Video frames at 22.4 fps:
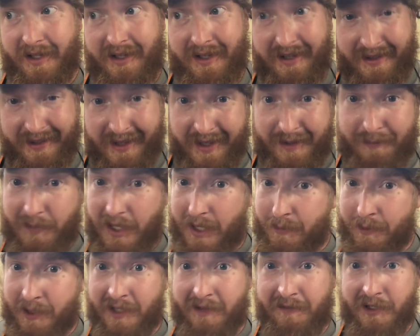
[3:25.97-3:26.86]
And then
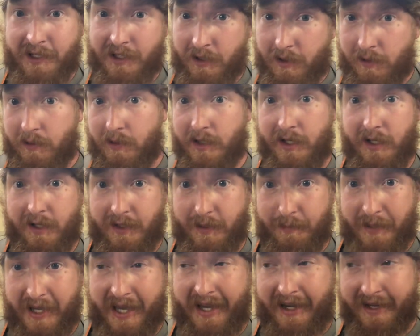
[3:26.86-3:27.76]
maybe even go in on the
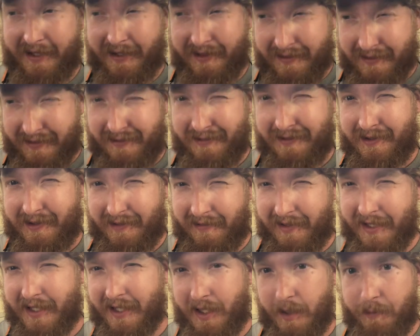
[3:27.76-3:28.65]
back and
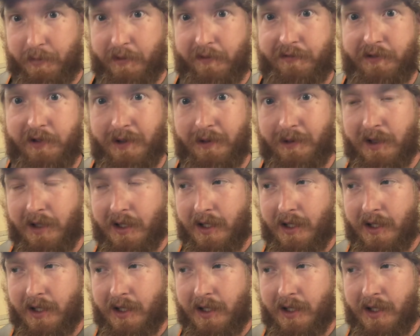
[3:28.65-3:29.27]
click it up a few.